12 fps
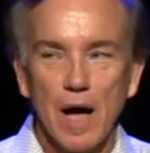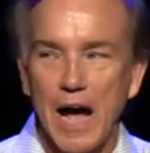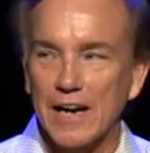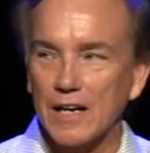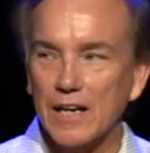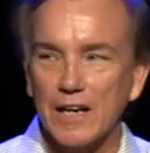
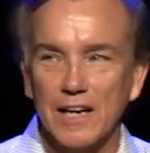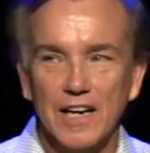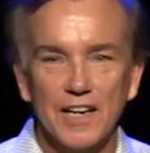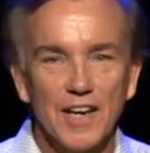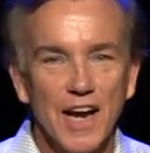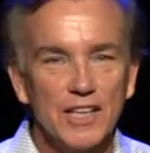on a
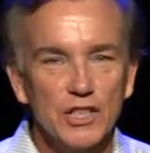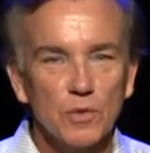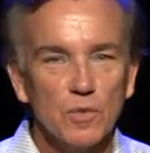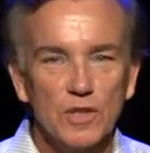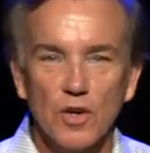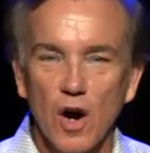
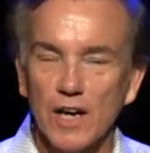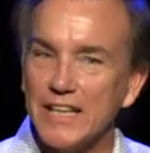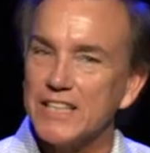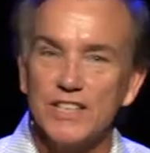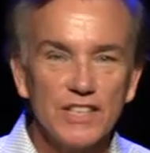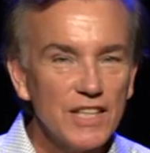connection with God
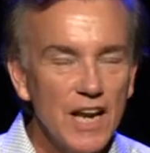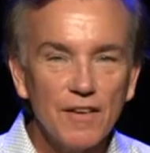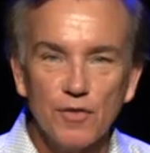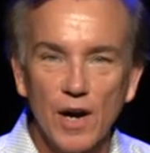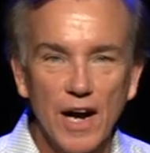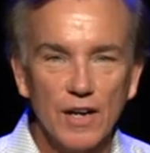is
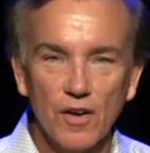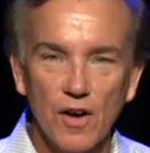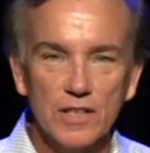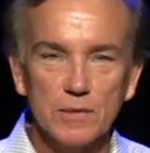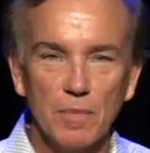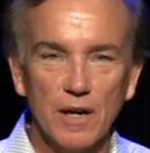never on
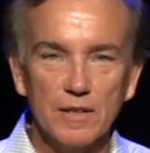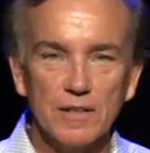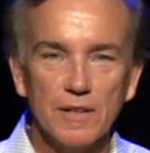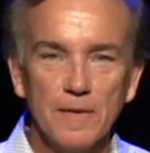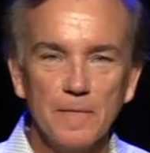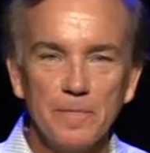God's part,
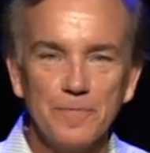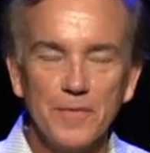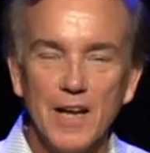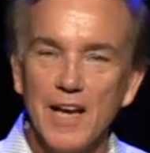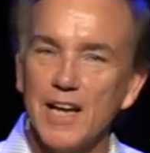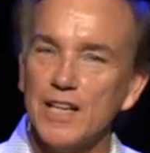
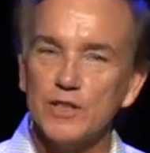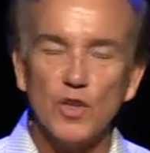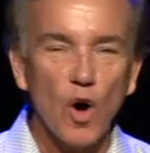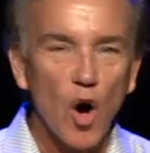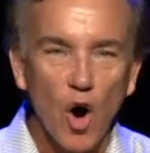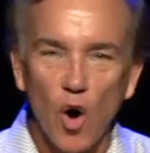it's
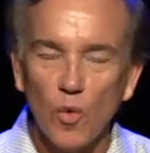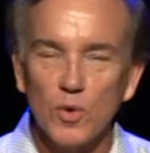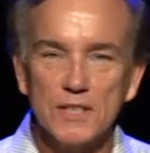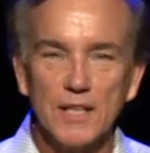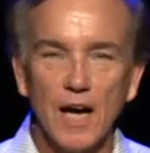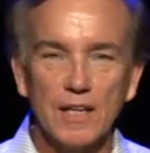
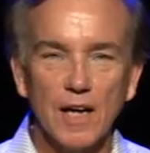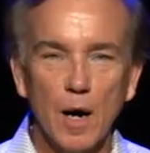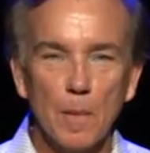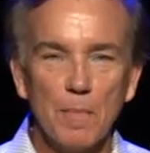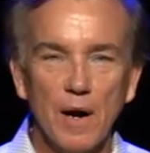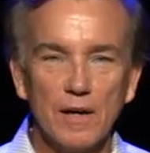always on
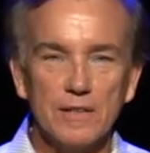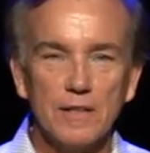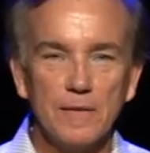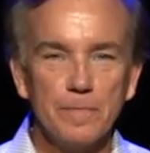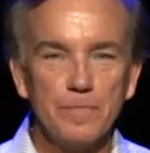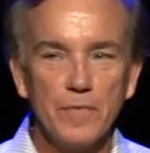our part.
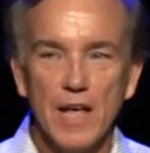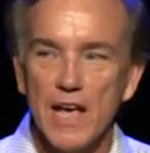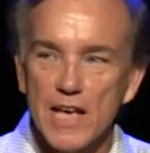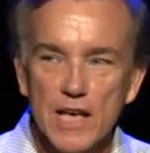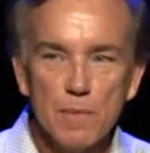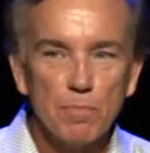
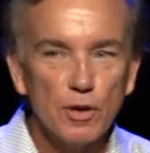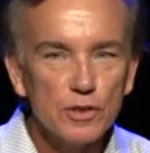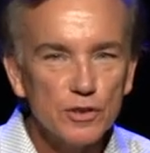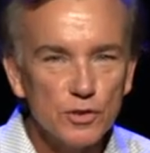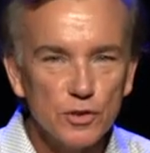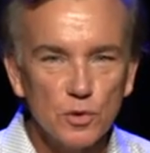He
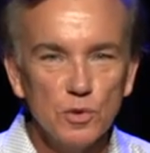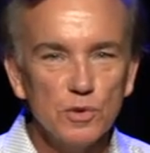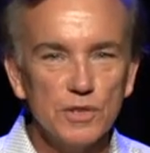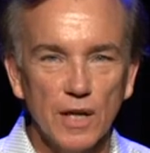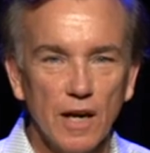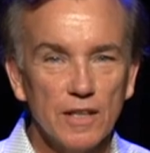
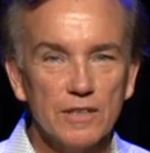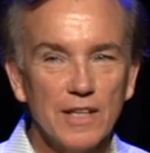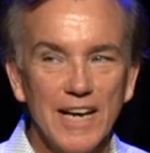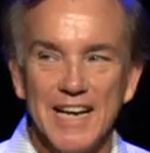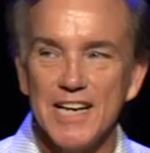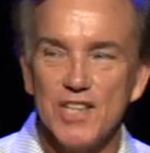pursues us.
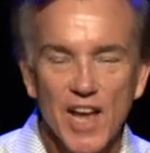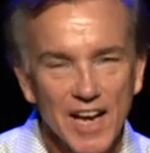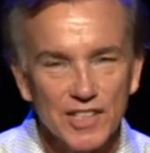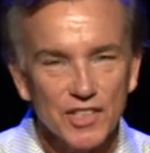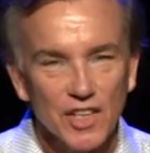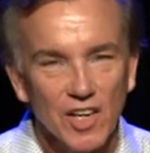He
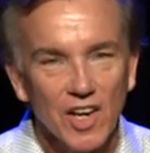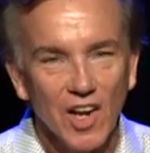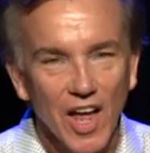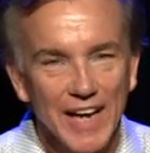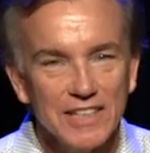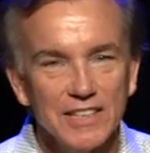takes
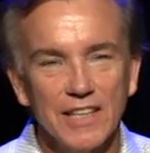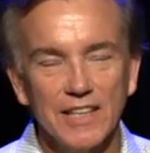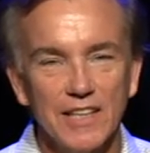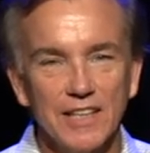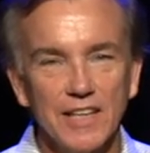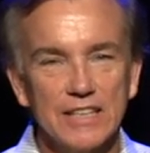delight in
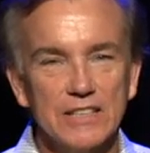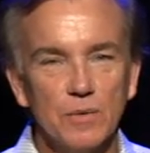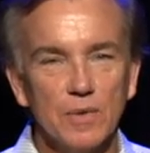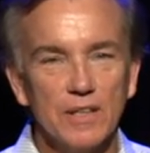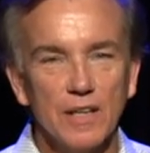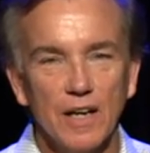
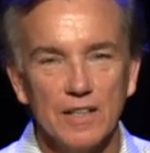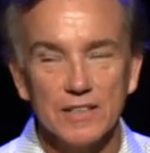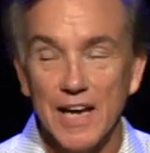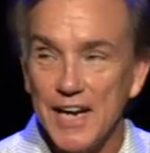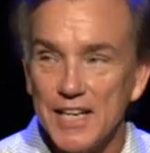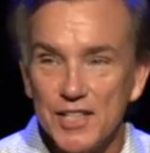connecting with us.
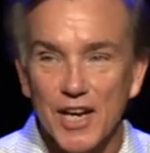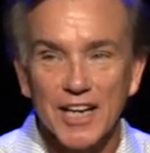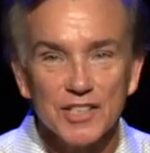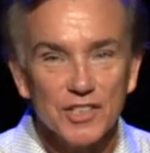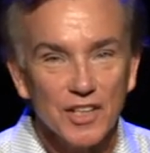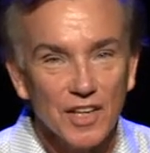He
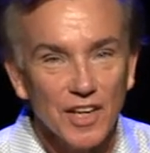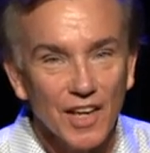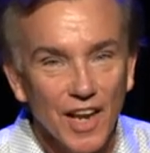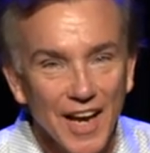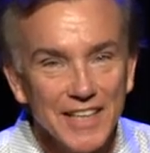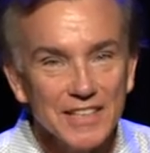takes
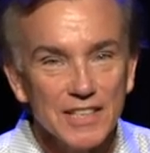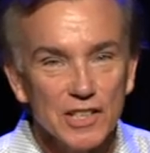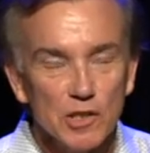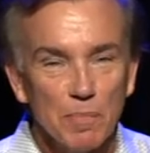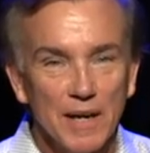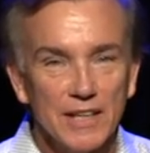delight in
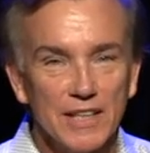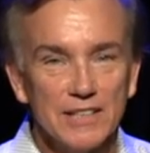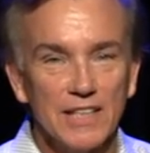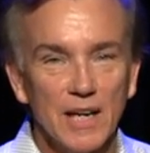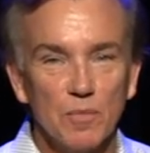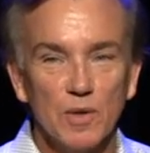spending
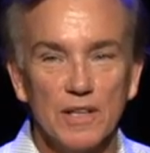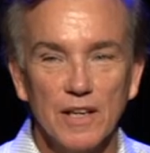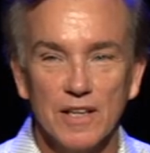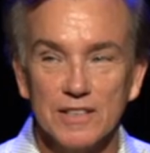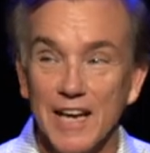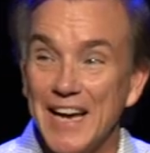time with
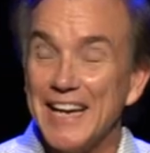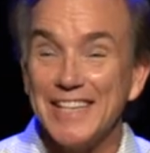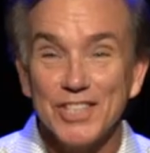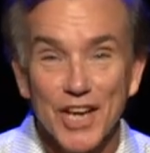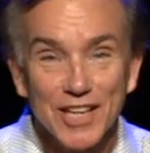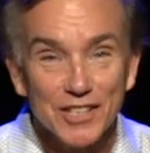us. He
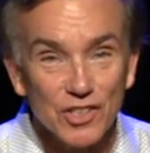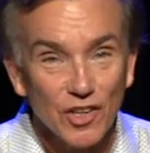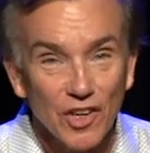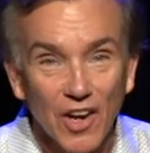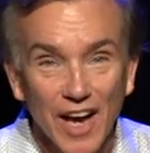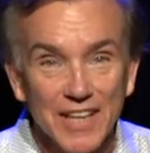takes
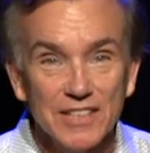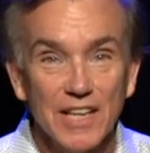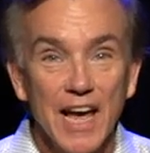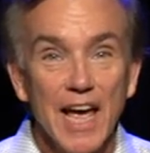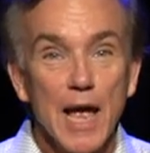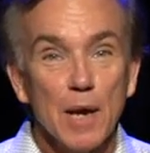delight
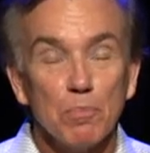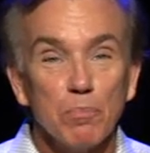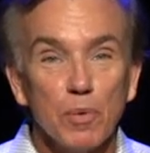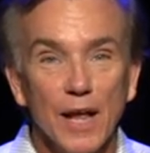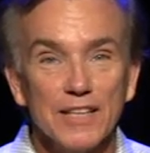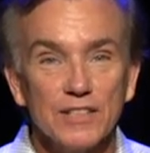in
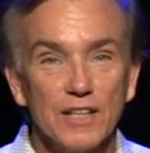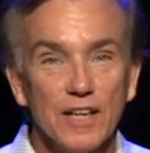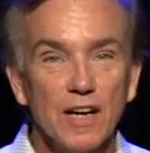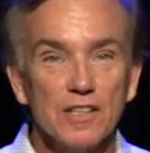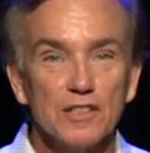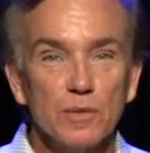blessing
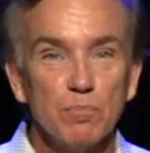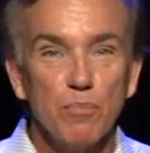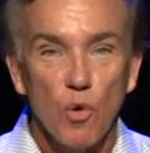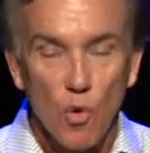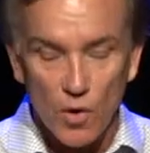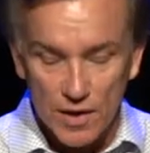us and
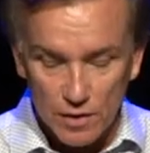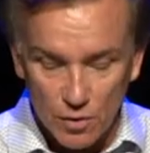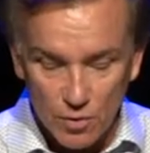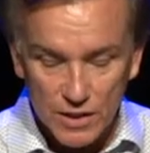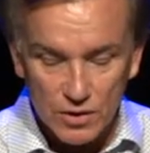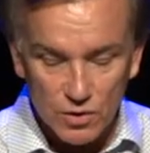pouring the
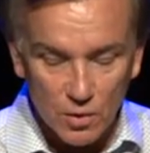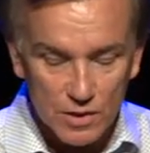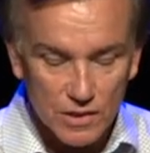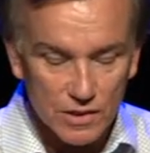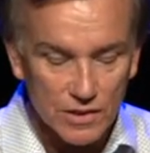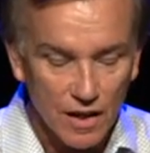
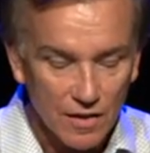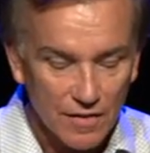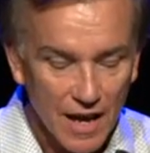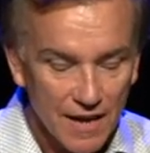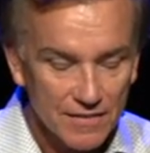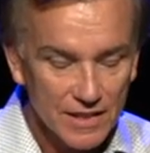resources of
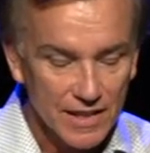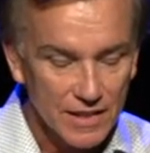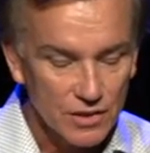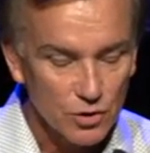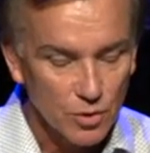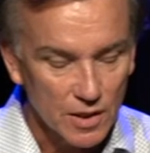heaven
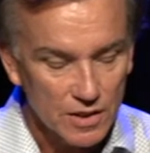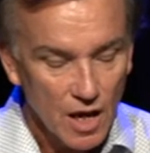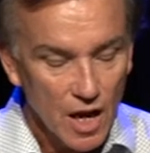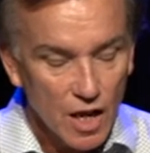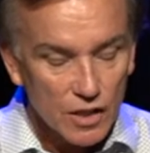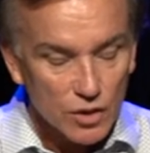into us.
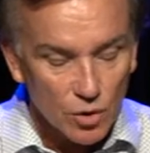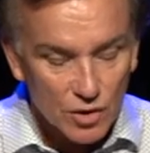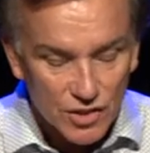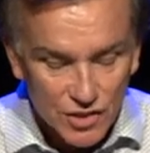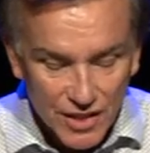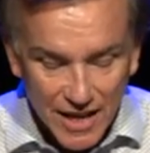So, to
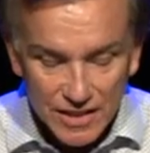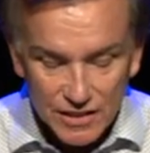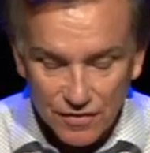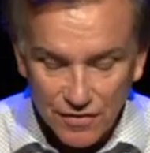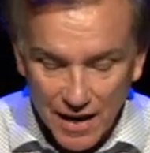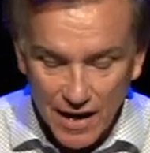
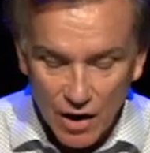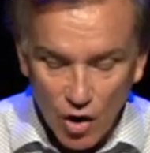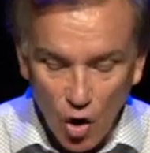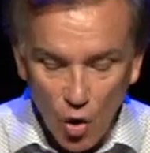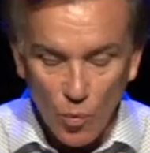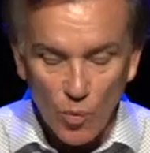sanctify our
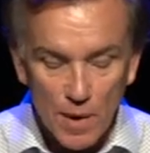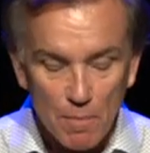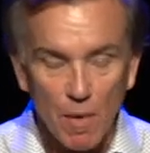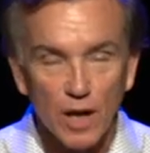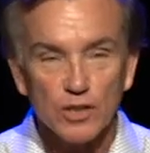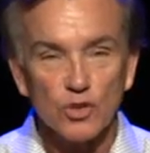home, we
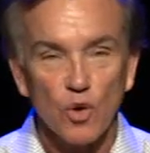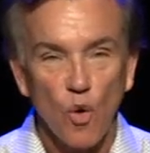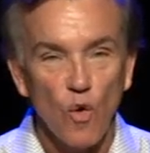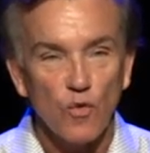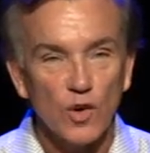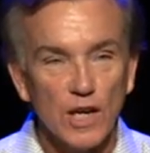must
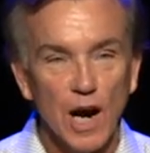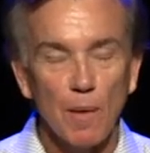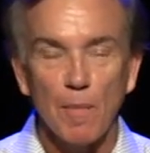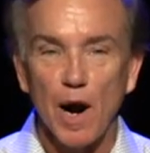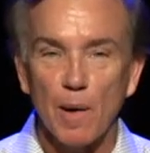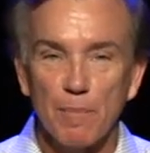
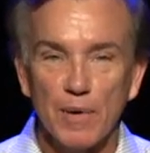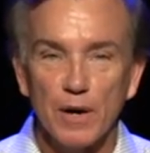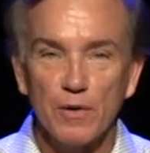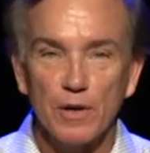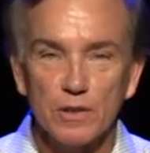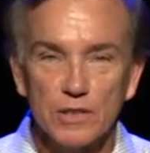overcome our
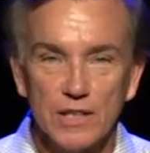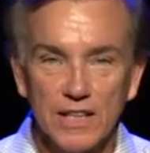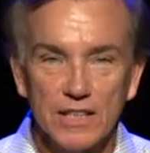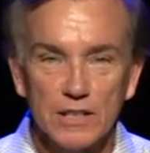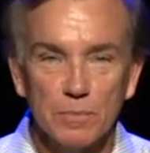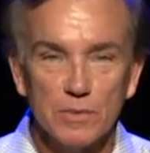barriers to
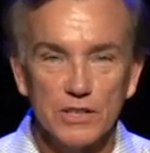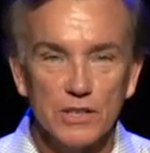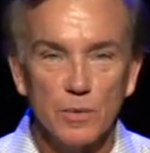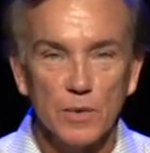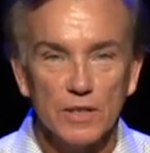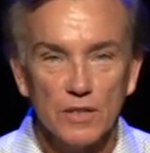
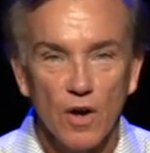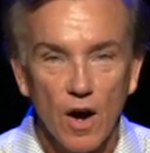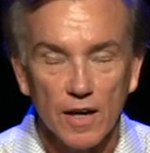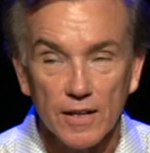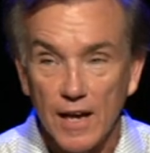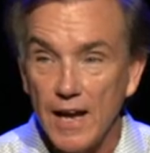intimacy with
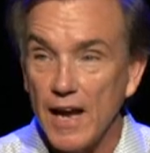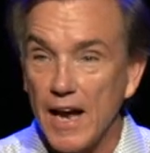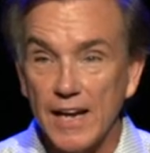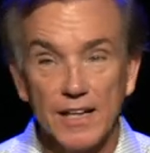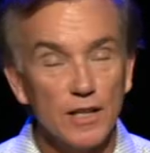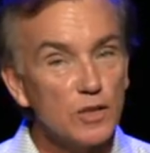God.
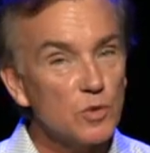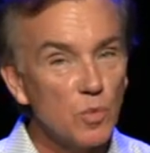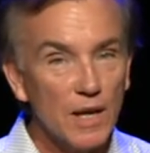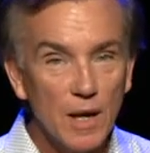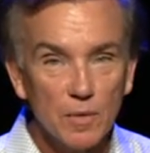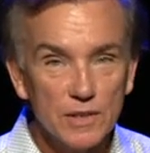And here's
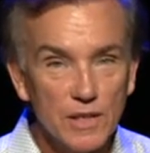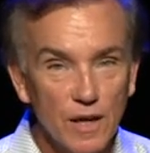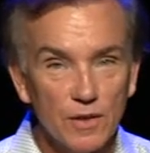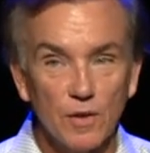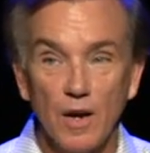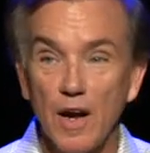what I will tell
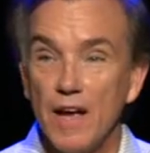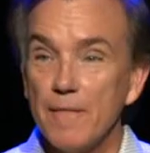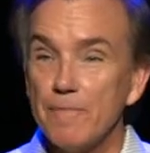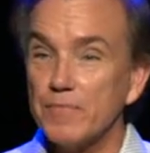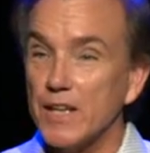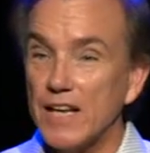you
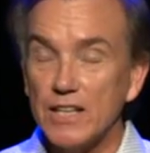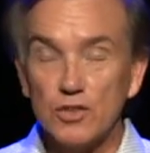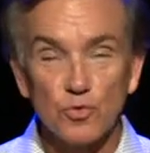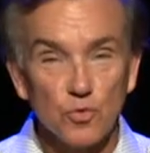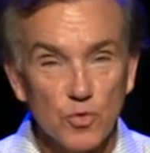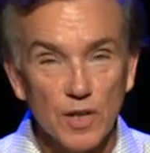it's
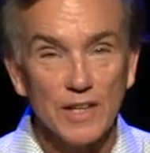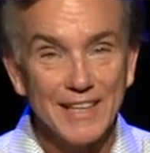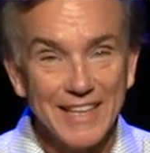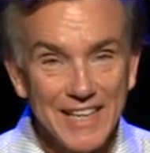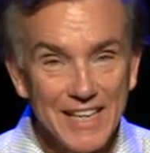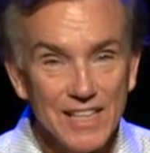
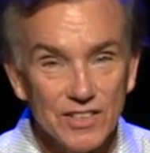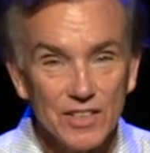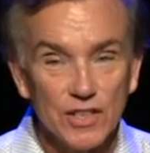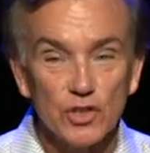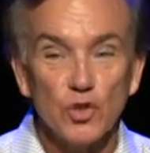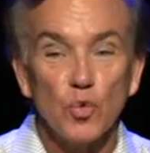really
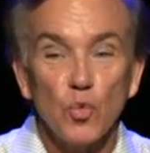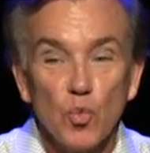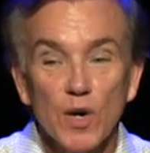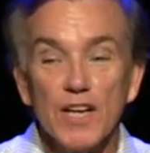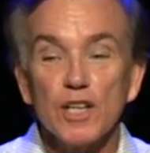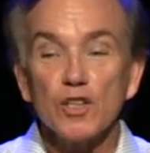easy to
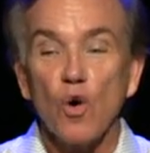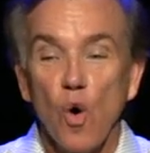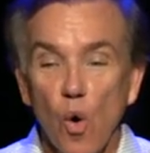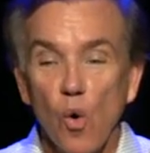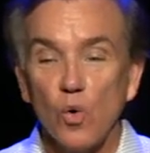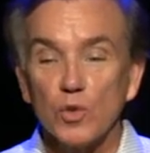
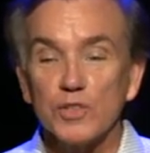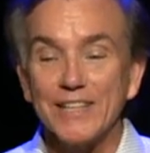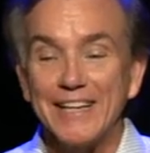withhold